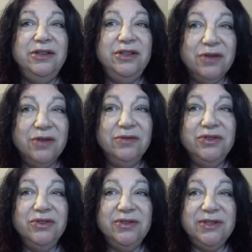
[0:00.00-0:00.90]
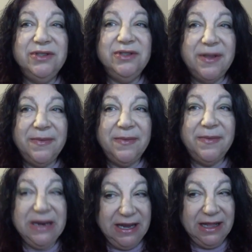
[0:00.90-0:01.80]
don't do something
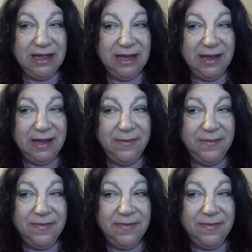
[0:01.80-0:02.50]
immediately